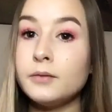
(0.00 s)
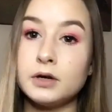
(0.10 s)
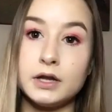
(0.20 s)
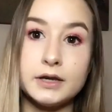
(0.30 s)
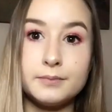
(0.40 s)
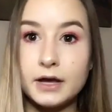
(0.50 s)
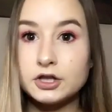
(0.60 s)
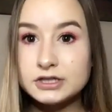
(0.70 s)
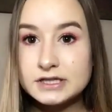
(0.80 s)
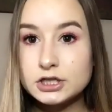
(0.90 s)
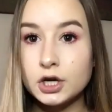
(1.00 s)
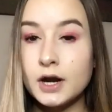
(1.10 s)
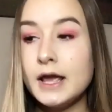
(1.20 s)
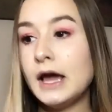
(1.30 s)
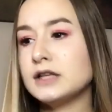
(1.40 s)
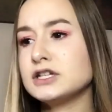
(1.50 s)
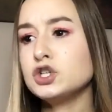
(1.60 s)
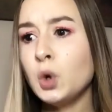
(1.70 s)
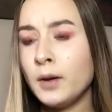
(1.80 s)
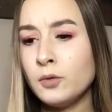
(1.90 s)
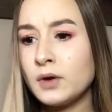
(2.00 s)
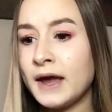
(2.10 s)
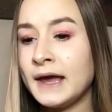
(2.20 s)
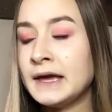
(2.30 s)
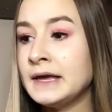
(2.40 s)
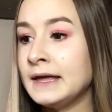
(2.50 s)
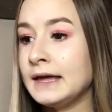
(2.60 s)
or like my other sister? I was like, no, I'm okay.